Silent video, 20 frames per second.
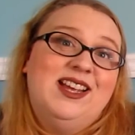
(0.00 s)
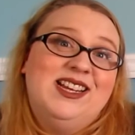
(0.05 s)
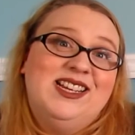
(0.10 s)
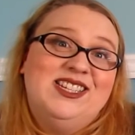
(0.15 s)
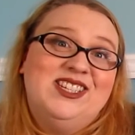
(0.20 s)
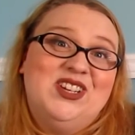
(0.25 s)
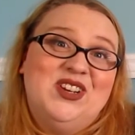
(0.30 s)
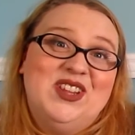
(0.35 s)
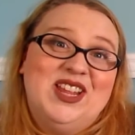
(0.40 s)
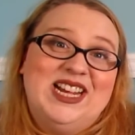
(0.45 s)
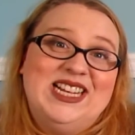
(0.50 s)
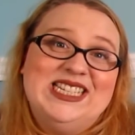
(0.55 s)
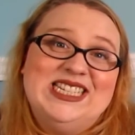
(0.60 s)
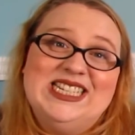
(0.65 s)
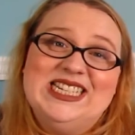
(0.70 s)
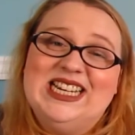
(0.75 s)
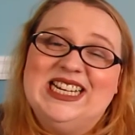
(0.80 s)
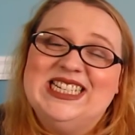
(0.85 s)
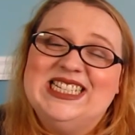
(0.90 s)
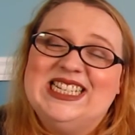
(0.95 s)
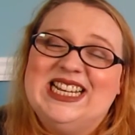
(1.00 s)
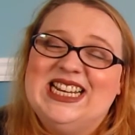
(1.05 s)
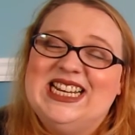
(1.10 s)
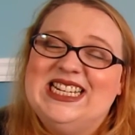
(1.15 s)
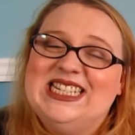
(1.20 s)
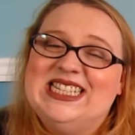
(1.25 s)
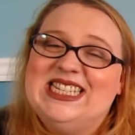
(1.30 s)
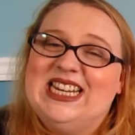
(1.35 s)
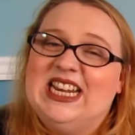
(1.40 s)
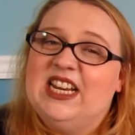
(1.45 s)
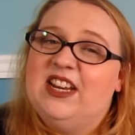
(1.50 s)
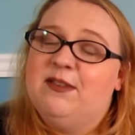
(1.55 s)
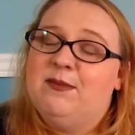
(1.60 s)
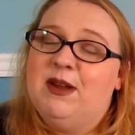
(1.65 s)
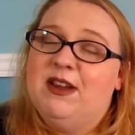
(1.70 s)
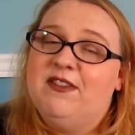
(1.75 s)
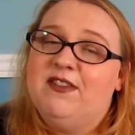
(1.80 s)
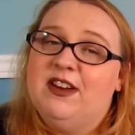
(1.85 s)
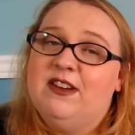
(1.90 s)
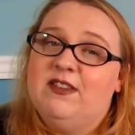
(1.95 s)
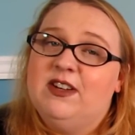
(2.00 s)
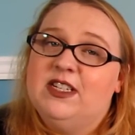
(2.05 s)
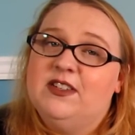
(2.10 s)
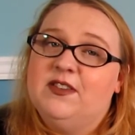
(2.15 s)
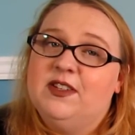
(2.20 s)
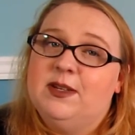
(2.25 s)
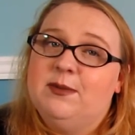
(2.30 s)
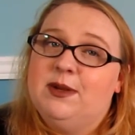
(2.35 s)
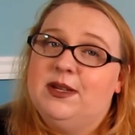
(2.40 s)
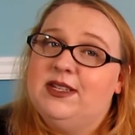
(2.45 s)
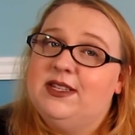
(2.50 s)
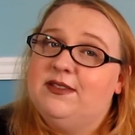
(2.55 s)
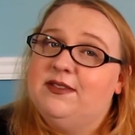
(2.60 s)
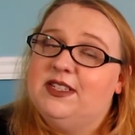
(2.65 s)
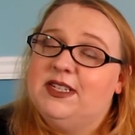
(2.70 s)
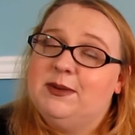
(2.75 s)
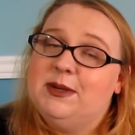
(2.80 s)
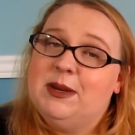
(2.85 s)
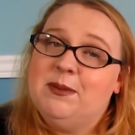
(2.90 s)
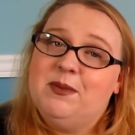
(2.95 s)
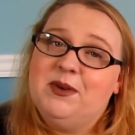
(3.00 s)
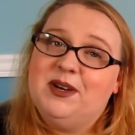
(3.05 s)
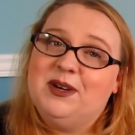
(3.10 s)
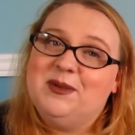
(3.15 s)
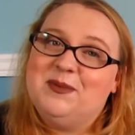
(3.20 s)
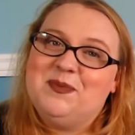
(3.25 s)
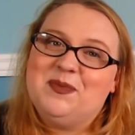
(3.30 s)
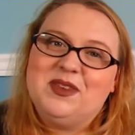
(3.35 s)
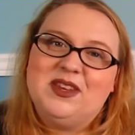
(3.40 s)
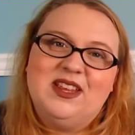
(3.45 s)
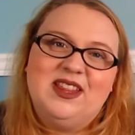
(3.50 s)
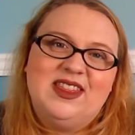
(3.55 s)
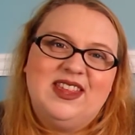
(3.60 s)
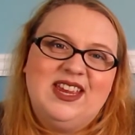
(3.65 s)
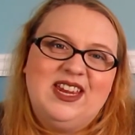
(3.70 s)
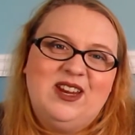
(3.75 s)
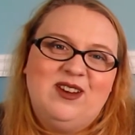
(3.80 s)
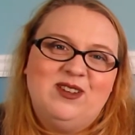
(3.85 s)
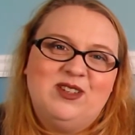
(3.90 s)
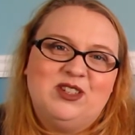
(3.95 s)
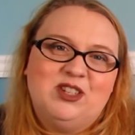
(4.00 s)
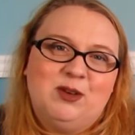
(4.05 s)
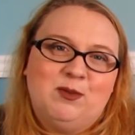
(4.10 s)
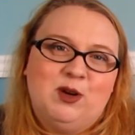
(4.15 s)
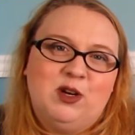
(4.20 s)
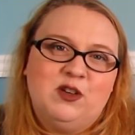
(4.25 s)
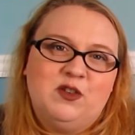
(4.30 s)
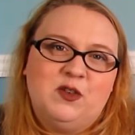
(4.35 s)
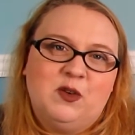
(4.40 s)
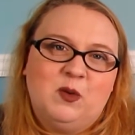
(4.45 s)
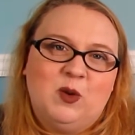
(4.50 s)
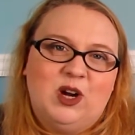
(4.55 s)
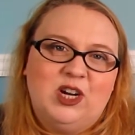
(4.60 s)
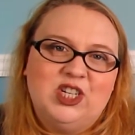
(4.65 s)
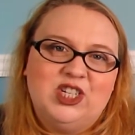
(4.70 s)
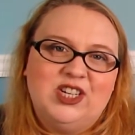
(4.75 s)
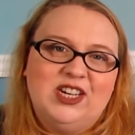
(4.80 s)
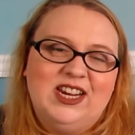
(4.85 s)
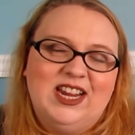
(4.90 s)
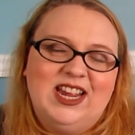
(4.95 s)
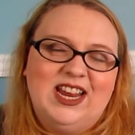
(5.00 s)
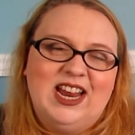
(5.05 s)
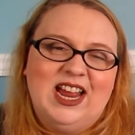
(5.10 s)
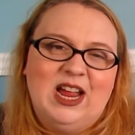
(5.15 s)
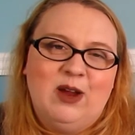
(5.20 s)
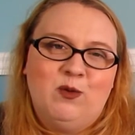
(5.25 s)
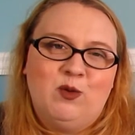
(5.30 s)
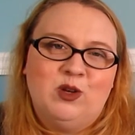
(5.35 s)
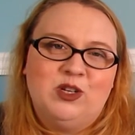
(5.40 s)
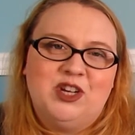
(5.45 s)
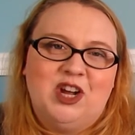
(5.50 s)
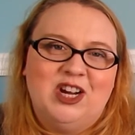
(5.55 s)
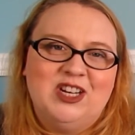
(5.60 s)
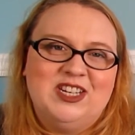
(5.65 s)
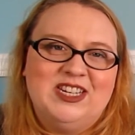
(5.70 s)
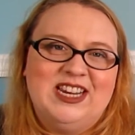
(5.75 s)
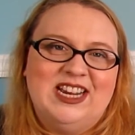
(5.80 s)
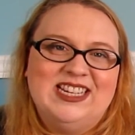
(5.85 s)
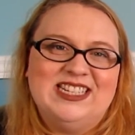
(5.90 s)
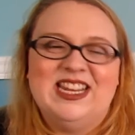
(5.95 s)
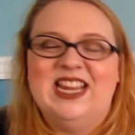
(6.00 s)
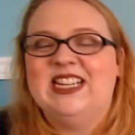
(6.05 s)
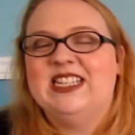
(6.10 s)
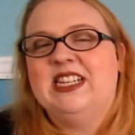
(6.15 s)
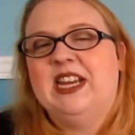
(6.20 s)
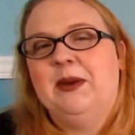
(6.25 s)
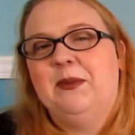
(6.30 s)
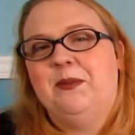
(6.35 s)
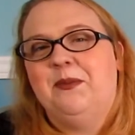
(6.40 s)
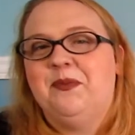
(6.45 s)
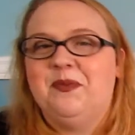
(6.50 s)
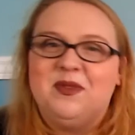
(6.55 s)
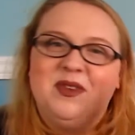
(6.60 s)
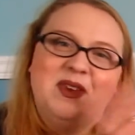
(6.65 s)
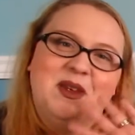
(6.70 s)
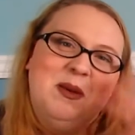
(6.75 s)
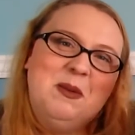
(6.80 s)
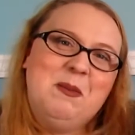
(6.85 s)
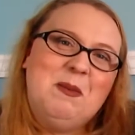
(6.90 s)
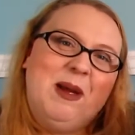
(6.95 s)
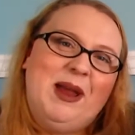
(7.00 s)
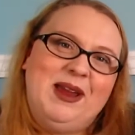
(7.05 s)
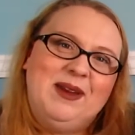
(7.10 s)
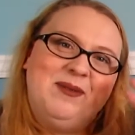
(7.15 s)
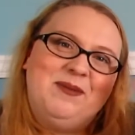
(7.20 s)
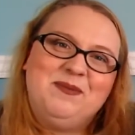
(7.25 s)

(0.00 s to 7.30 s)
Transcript: So that's it, guys. That is the end of my favorites for the month of September. Thank you so much for watching, and I will talk to you guys next time. Bye.